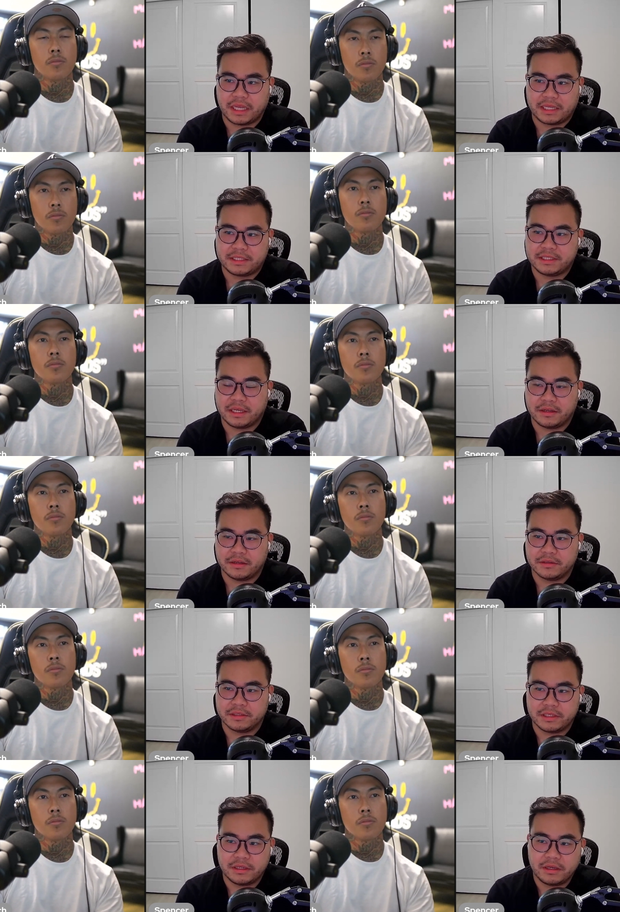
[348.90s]
Speaker 1: that sells.
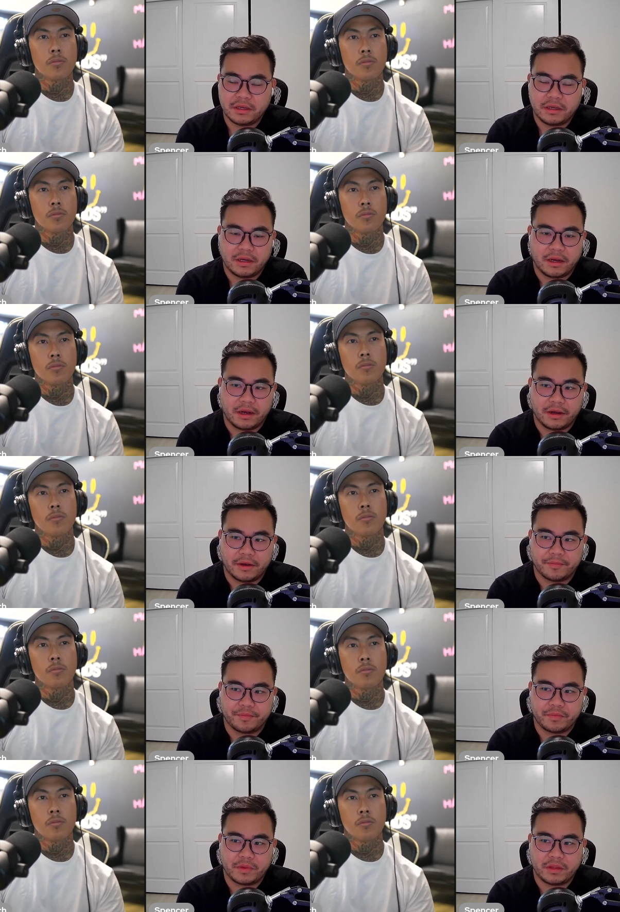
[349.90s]

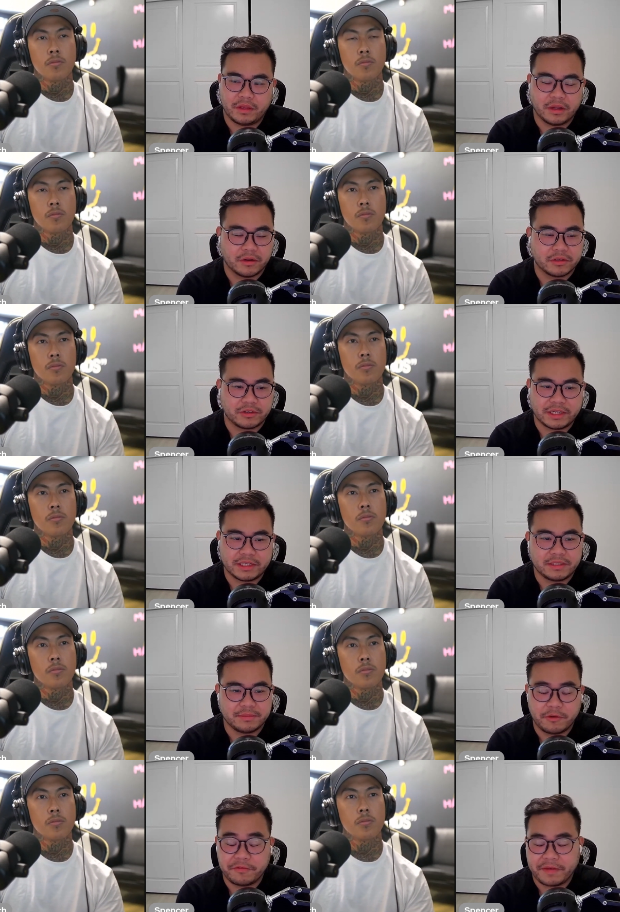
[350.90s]
You know, trends
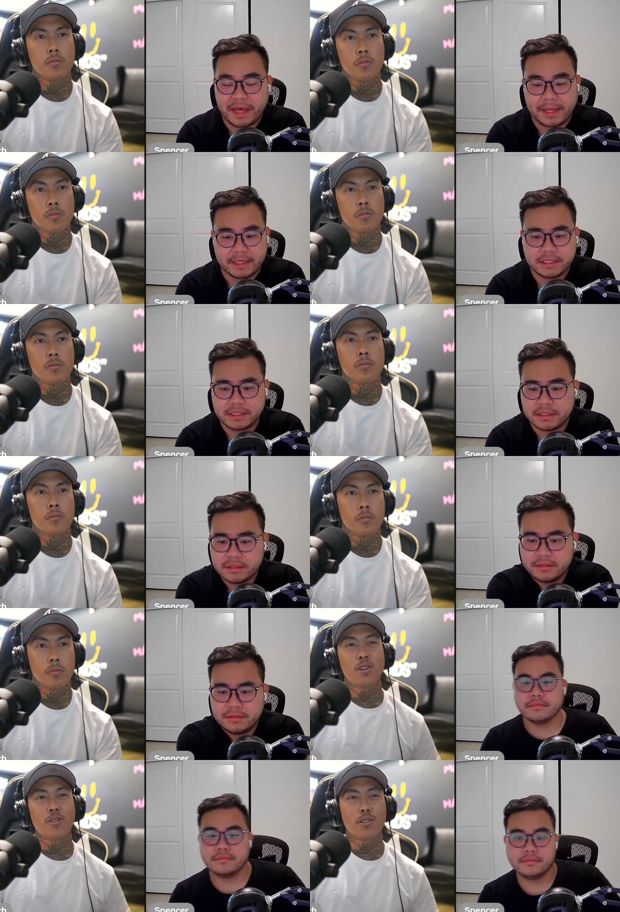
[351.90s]
move fast.
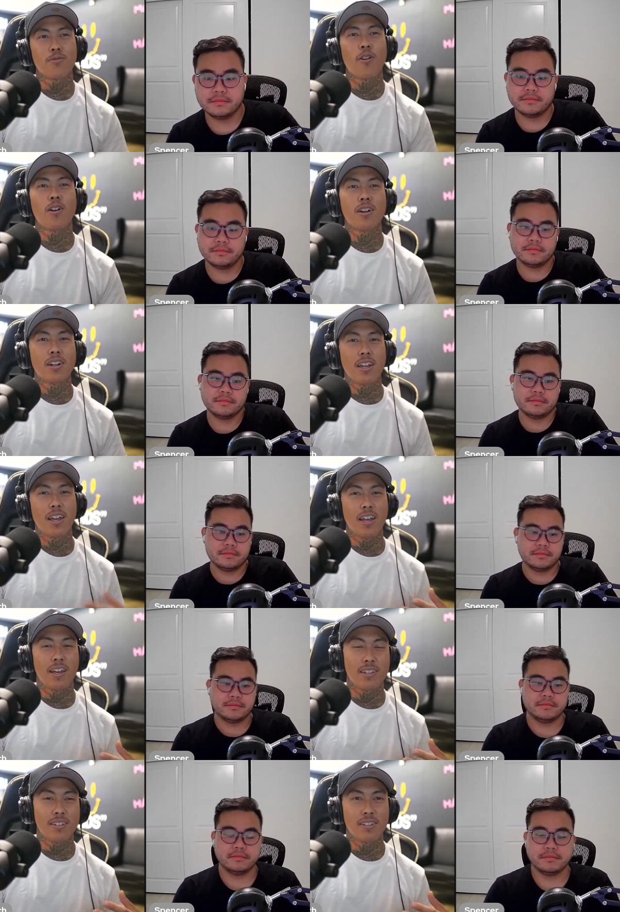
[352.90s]
So as far
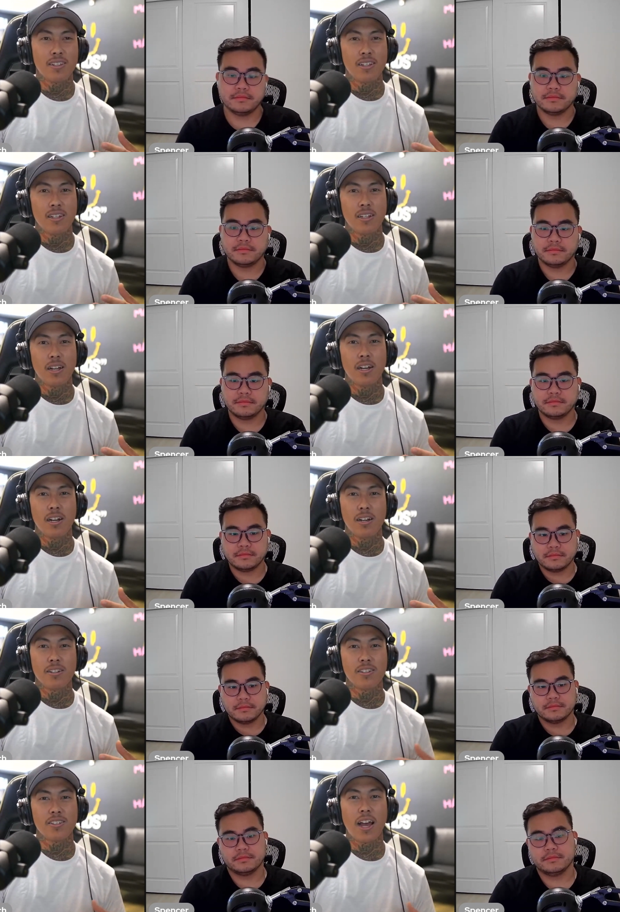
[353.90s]
as
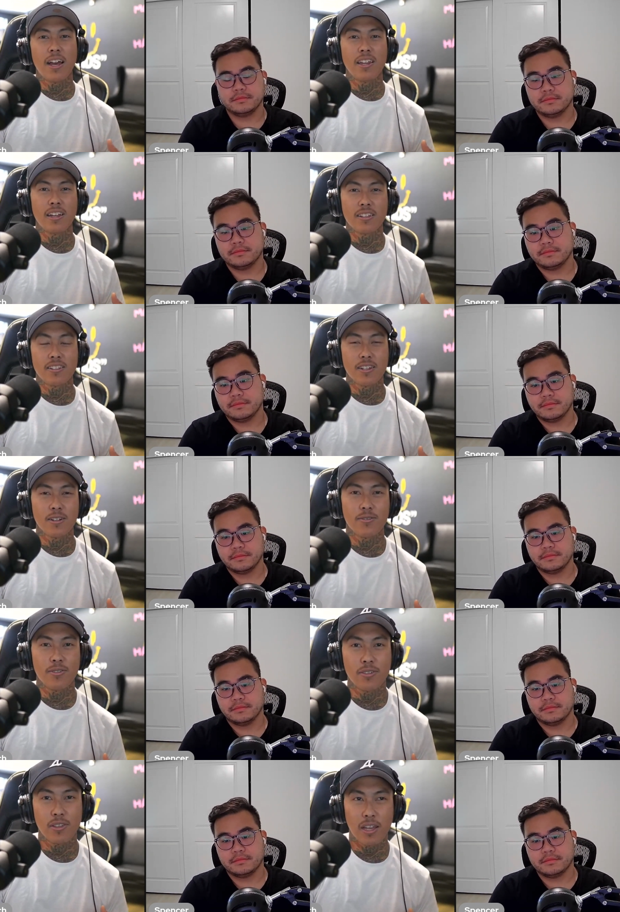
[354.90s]
Speaker 2: designing itself,
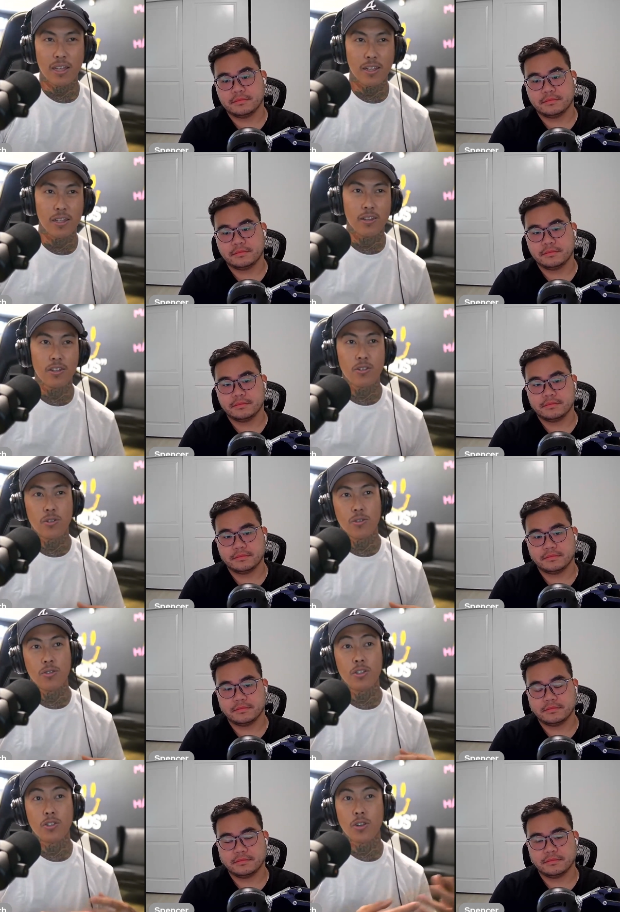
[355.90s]
like
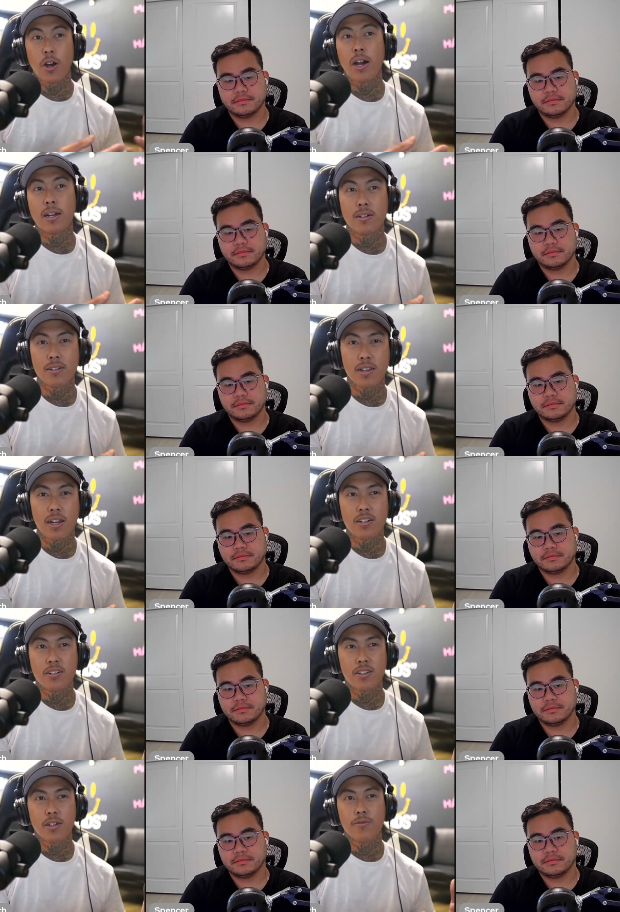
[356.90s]
did you know how to design
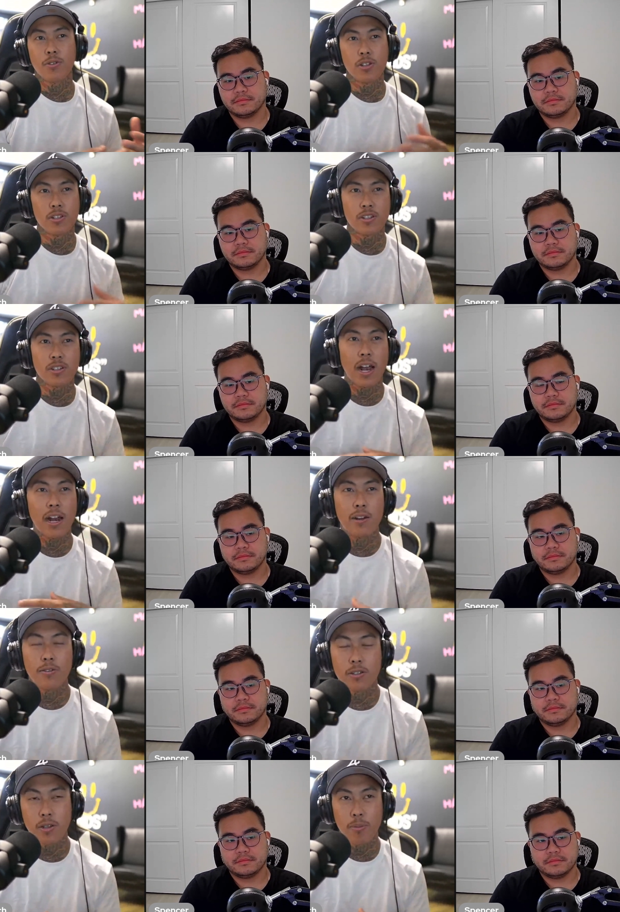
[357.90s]
yourself, or you just hired
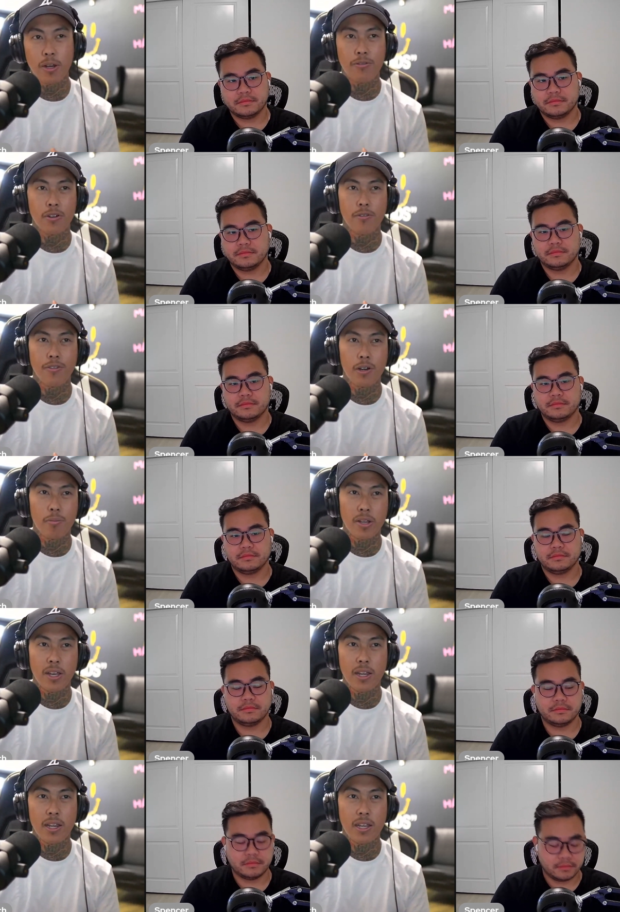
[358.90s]
somebody from the very
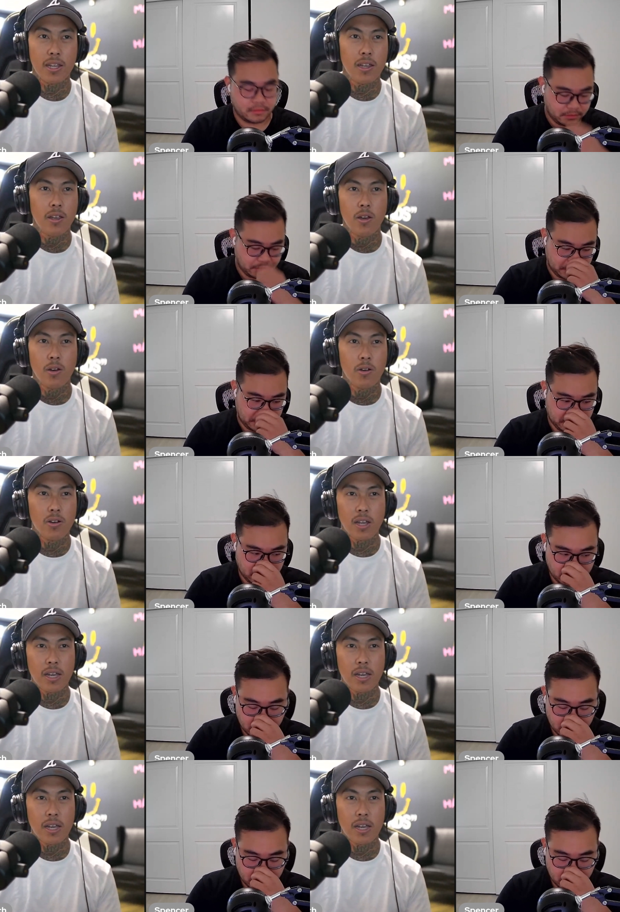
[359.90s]
beginning, or